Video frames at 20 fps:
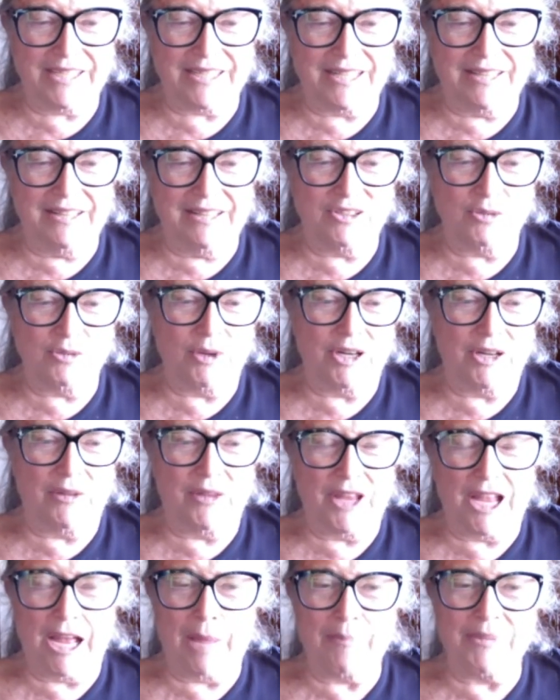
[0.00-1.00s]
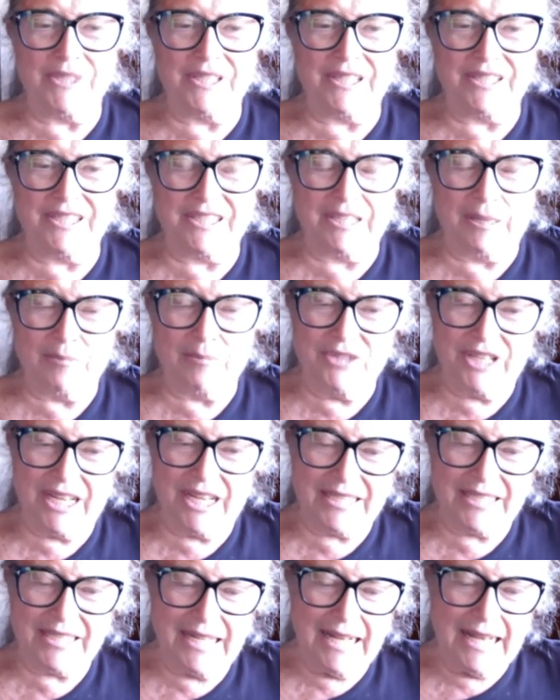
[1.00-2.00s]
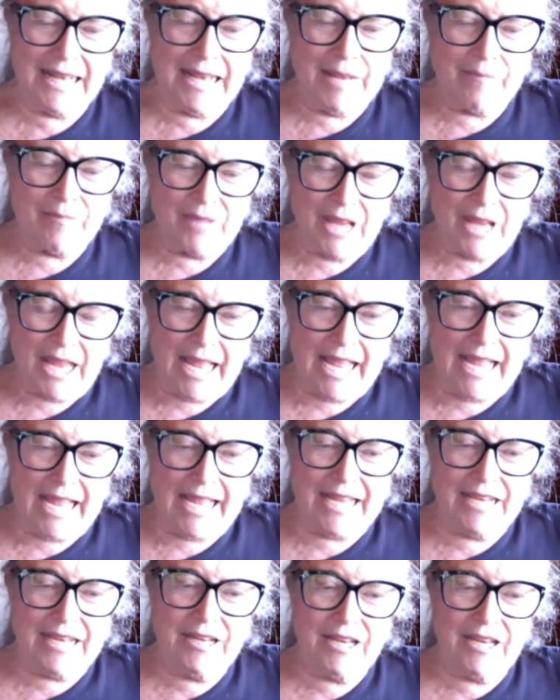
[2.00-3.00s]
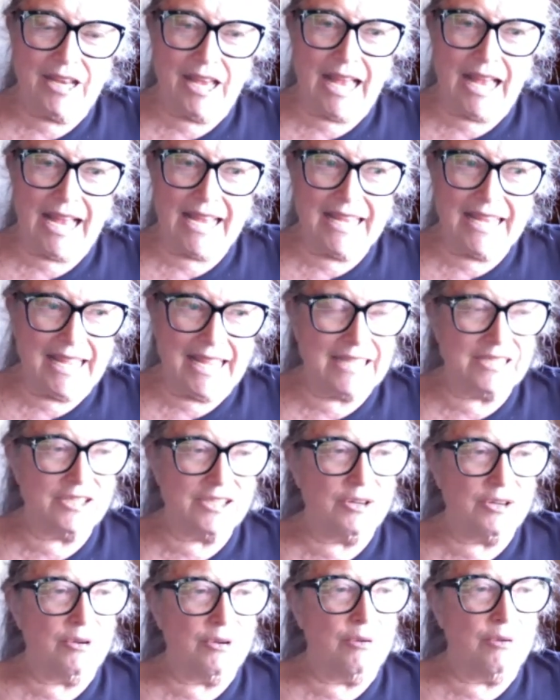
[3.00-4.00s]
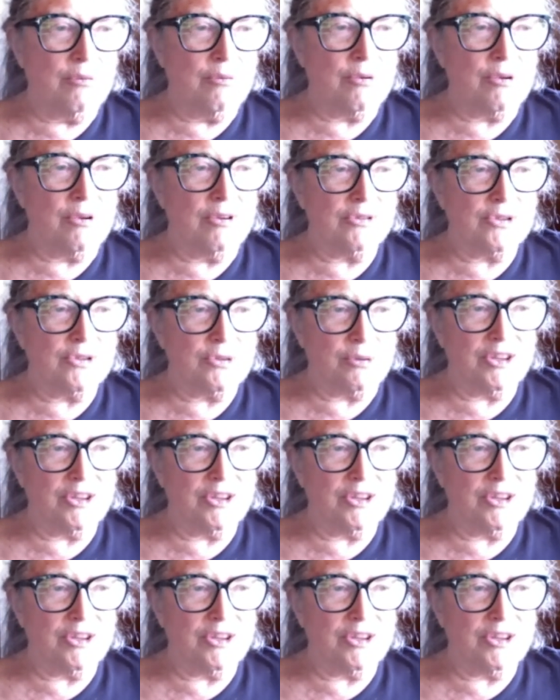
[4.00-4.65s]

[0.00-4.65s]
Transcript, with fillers: and there's one on the opposite subject. And I guess you sort